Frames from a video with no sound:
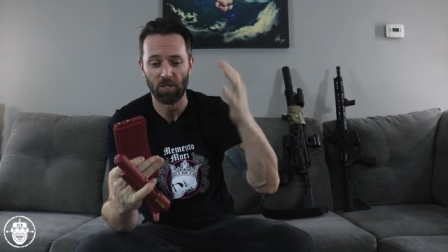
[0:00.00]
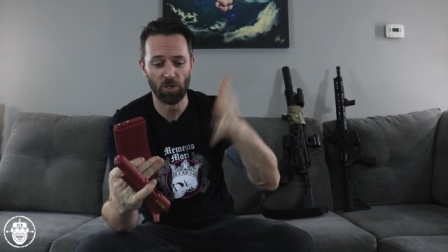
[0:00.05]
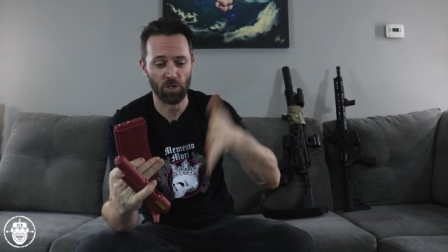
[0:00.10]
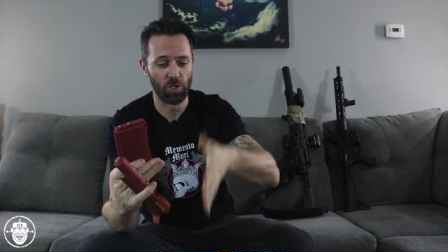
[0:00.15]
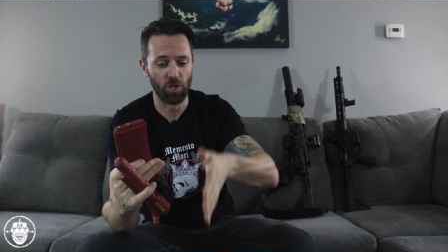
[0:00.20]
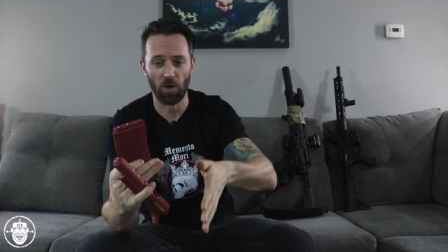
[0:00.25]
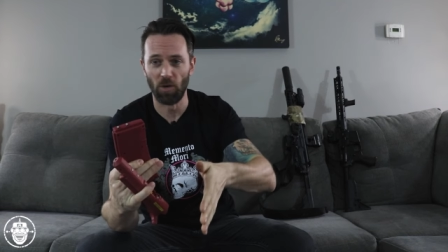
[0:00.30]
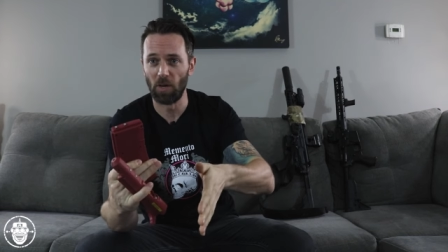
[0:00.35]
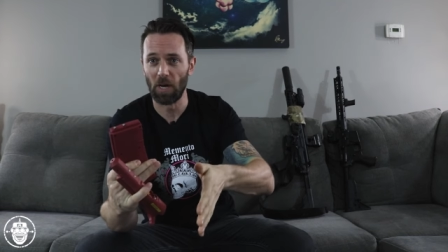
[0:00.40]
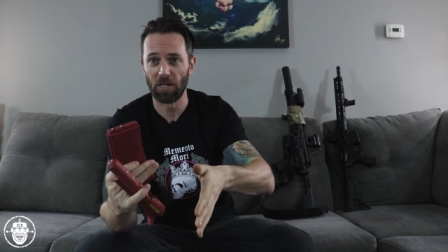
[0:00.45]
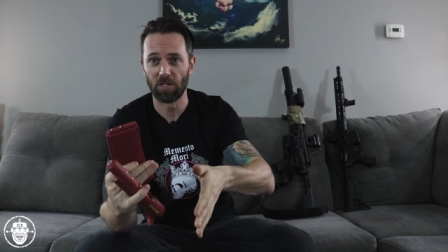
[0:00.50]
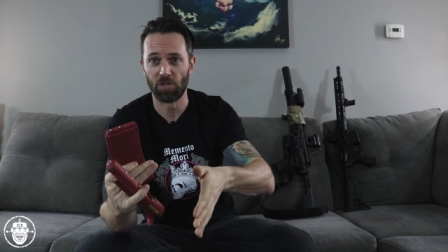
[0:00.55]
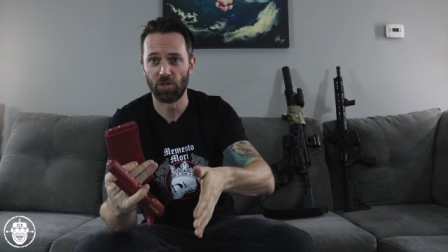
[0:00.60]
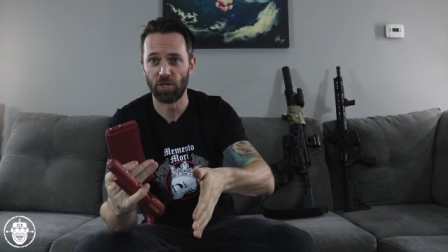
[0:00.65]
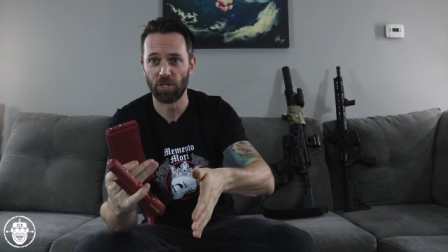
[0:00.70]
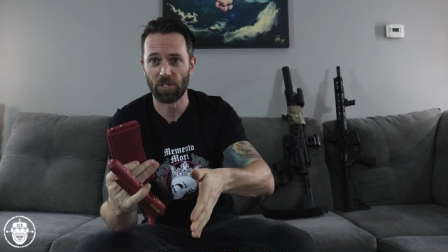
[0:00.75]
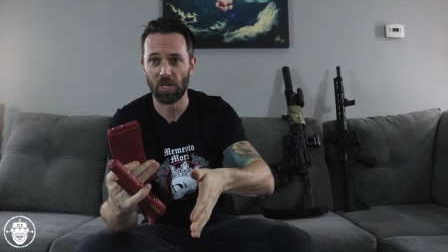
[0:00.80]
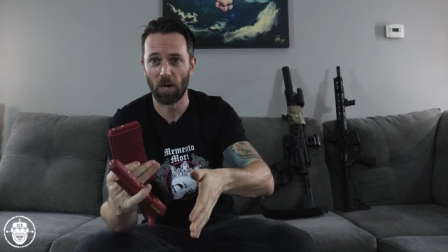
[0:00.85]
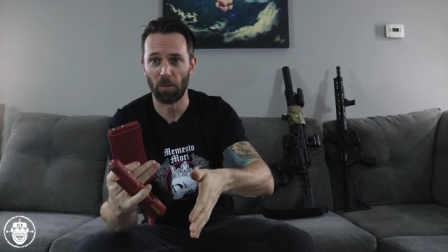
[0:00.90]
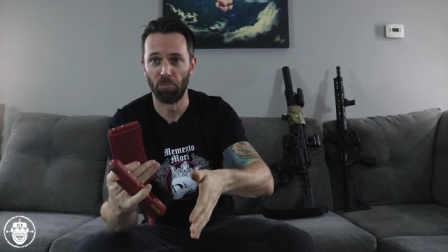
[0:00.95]
to show you guys
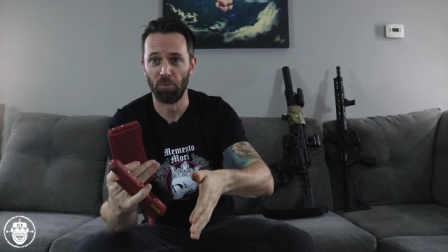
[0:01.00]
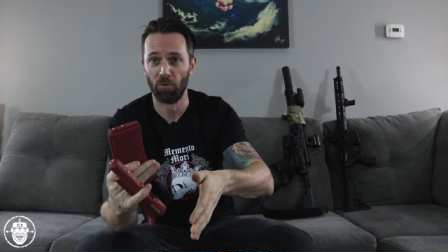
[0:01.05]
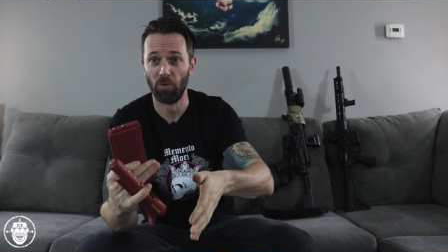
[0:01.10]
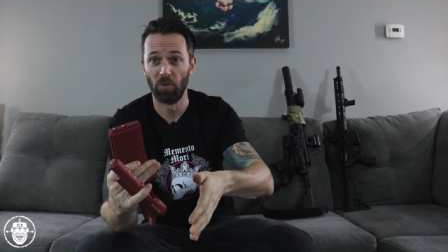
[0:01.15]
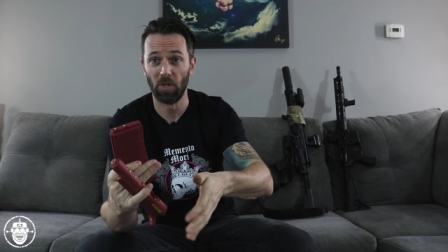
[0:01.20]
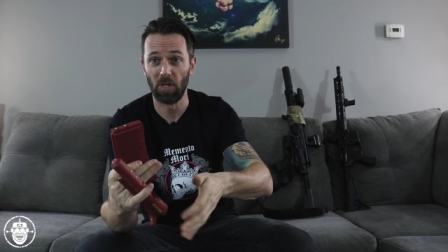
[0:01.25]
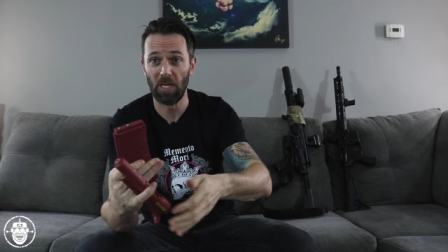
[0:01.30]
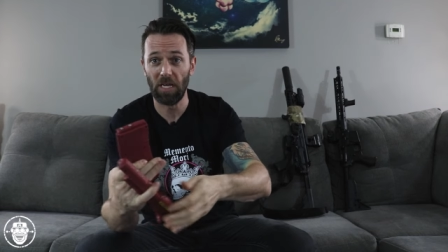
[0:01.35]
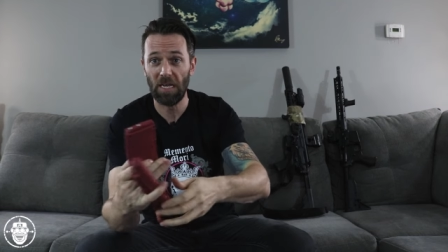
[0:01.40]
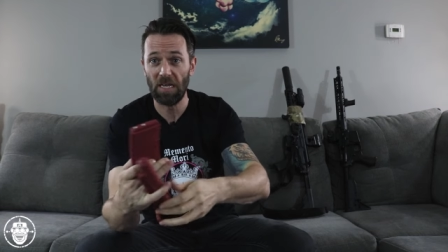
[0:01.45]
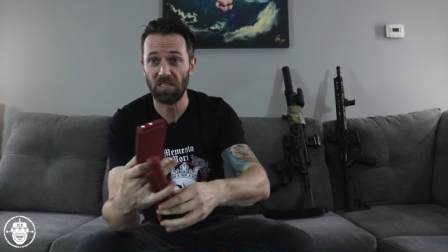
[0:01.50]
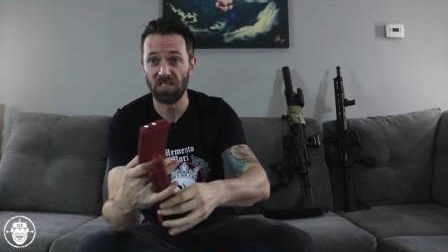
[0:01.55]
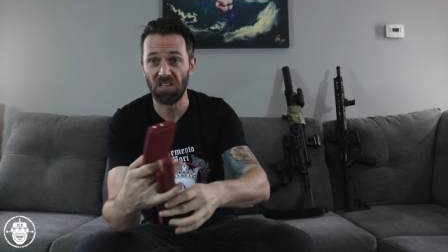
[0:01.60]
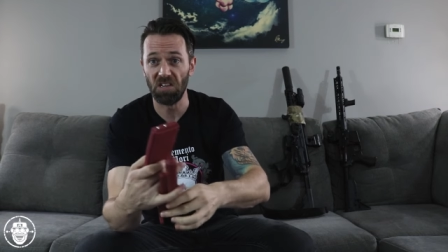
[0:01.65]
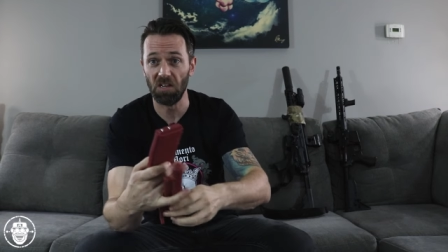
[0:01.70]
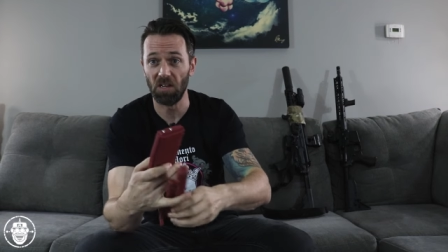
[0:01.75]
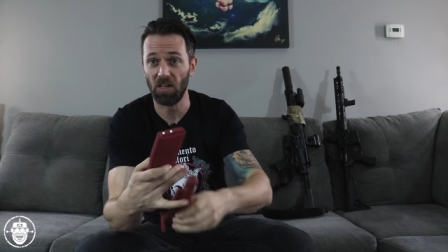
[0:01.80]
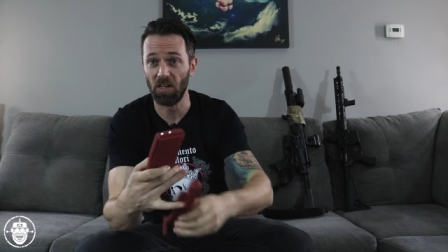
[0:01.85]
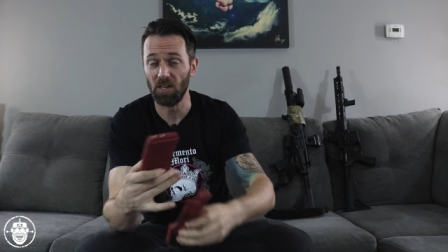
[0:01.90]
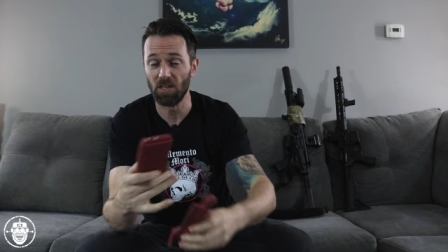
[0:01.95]
just how brutally
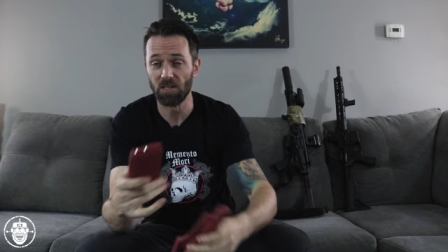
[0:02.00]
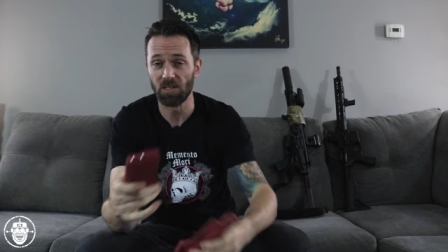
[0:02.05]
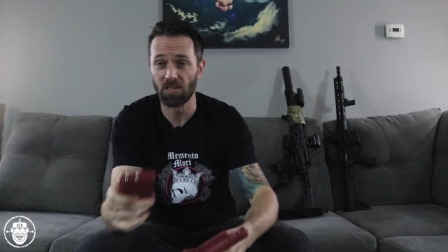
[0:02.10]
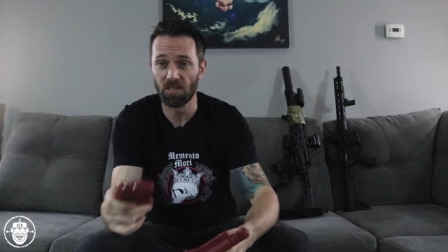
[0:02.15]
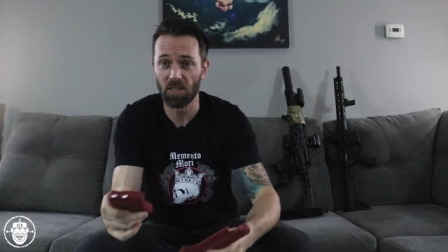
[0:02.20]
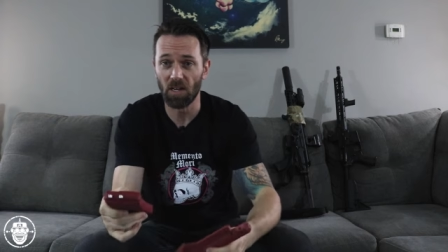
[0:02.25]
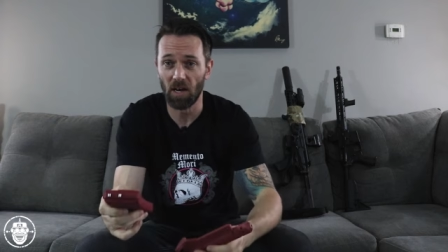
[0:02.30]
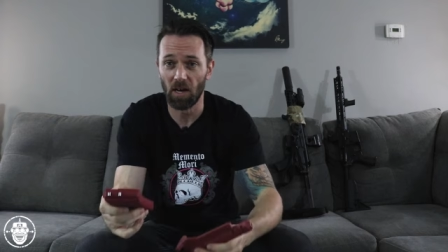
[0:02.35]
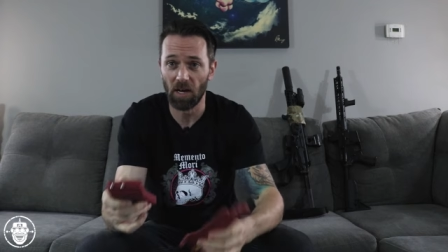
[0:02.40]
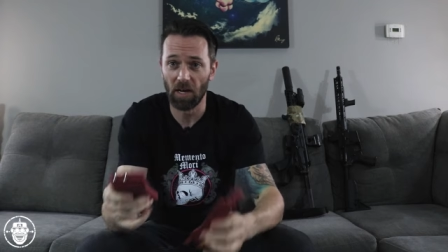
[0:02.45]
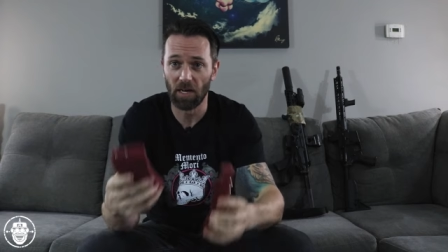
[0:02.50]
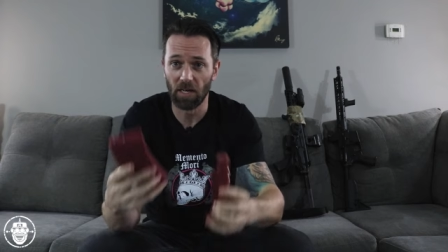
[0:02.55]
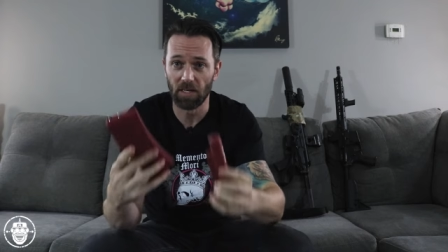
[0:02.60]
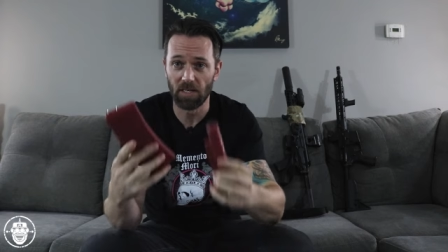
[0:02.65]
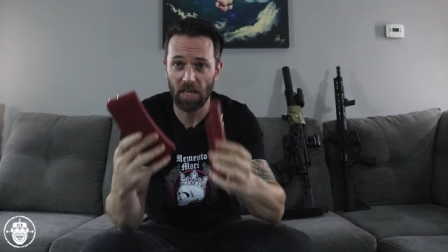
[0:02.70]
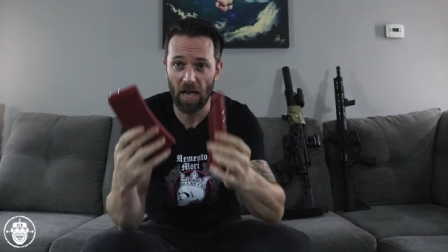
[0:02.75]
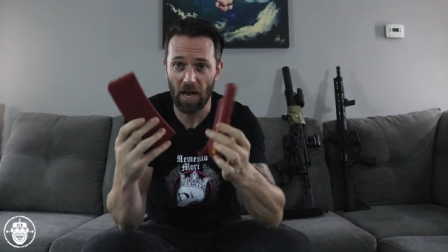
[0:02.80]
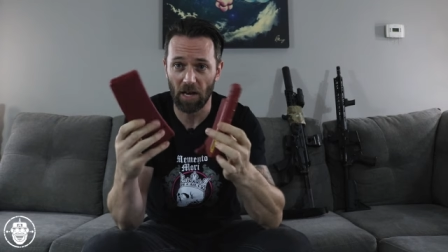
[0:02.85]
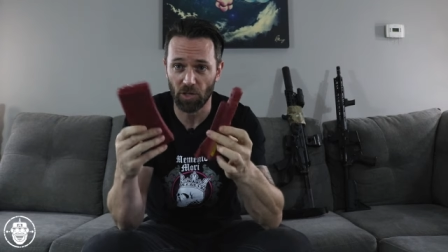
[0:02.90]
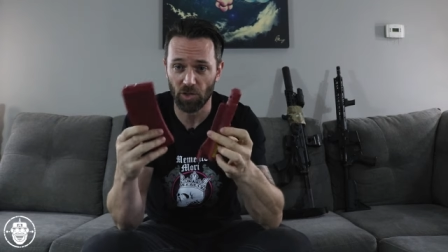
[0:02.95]
easy it is uh,
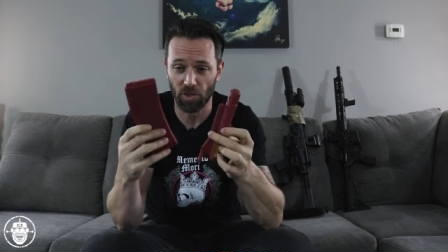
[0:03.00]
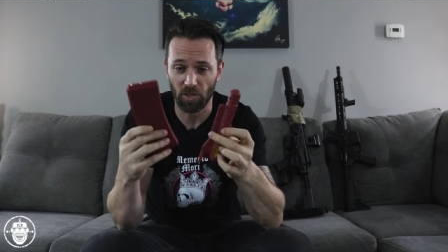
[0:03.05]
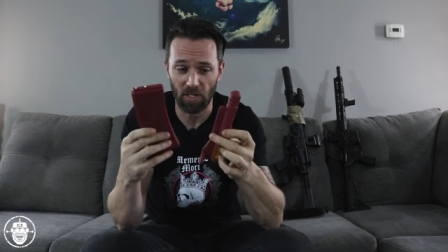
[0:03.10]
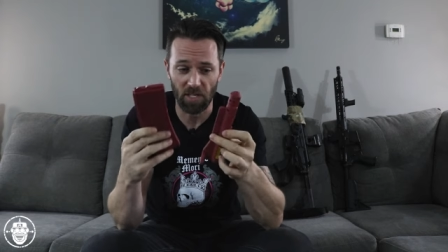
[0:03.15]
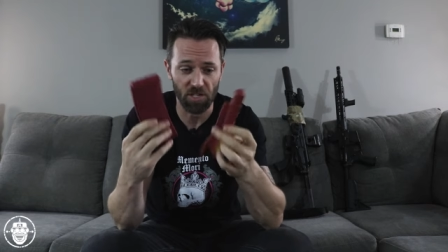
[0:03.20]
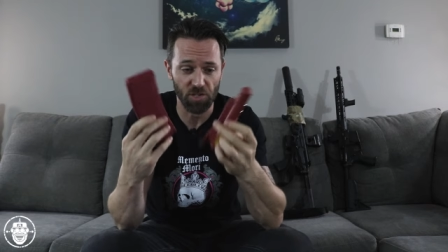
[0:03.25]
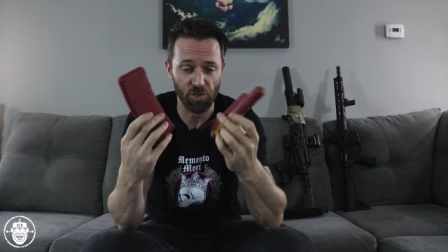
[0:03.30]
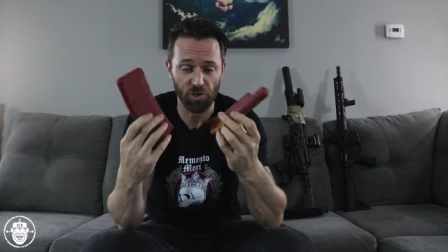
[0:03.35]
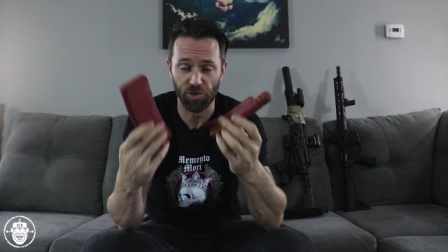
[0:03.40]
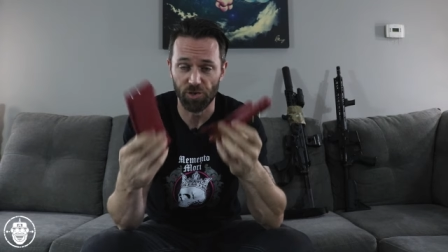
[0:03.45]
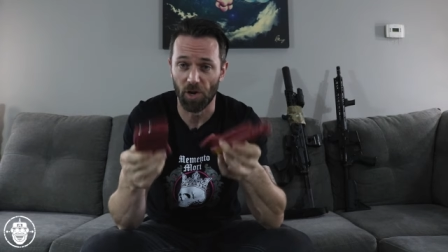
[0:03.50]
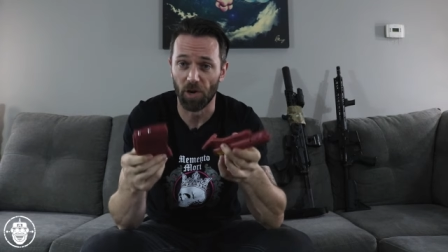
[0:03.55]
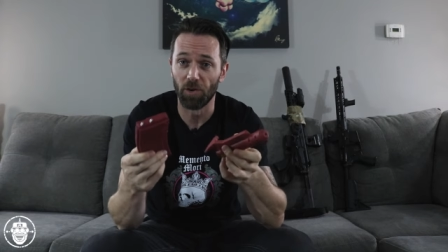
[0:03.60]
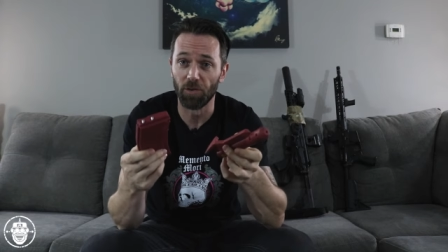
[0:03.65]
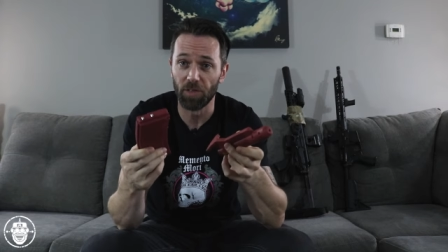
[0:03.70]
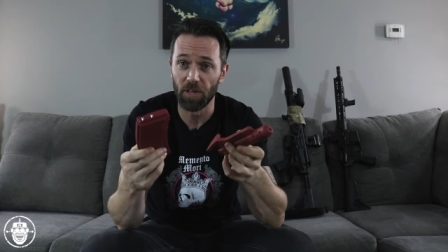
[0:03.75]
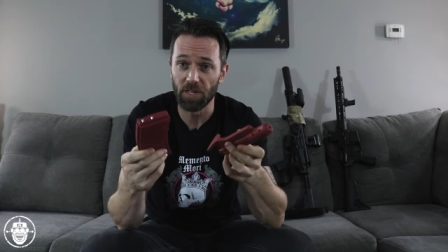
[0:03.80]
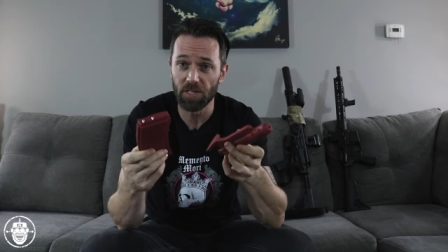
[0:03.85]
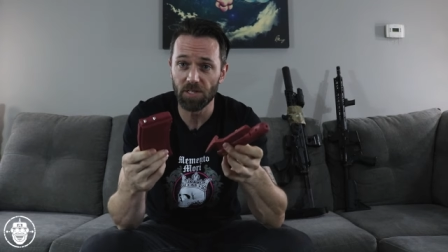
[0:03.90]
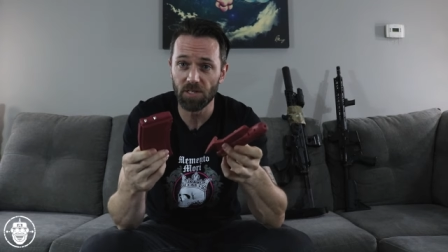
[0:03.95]
to actually
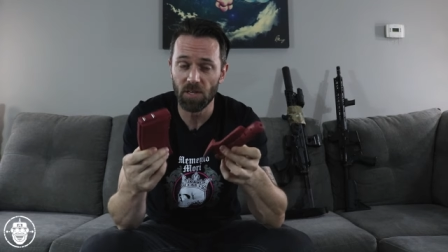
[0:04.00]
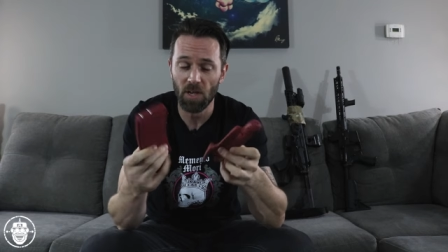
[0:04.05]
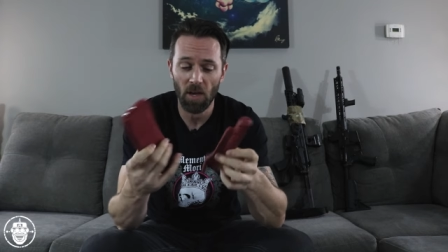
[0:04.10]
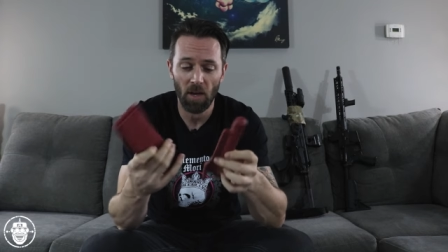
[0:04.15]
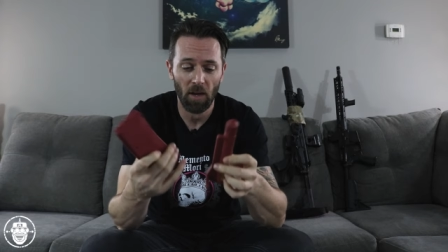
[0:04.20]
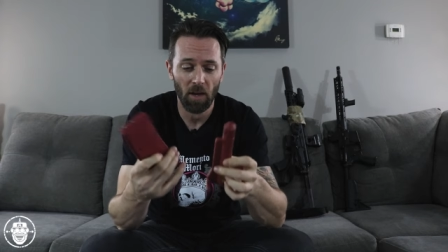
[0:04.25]
install this.